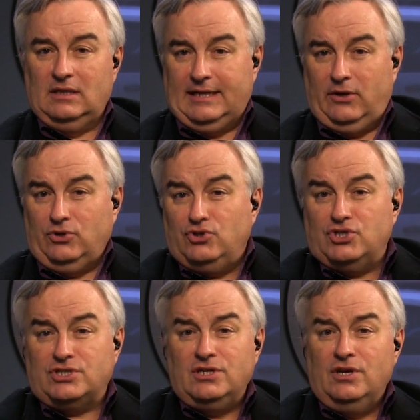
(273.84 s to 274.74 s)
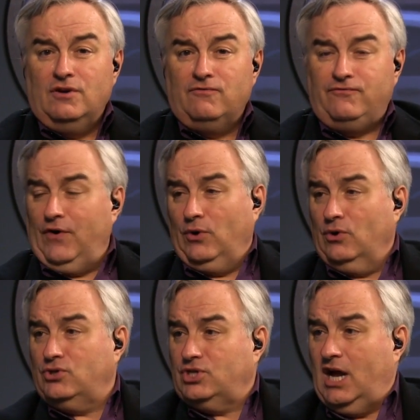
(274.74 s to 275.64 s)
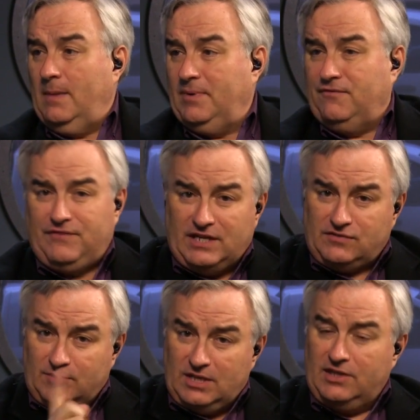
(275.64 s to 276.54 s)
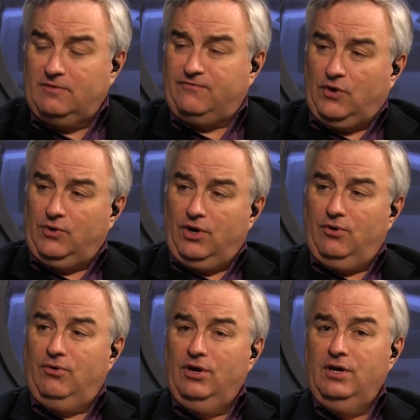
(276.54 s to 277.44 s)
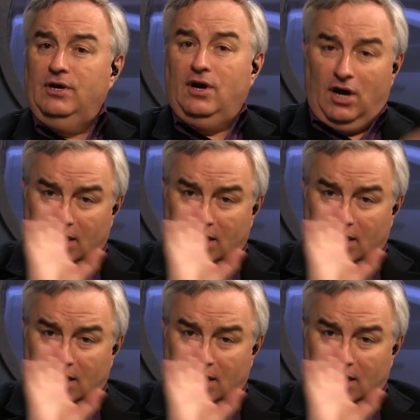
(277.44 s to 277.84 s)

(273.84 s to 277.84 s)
Leo. You just Photoshop a face from another photo yeah.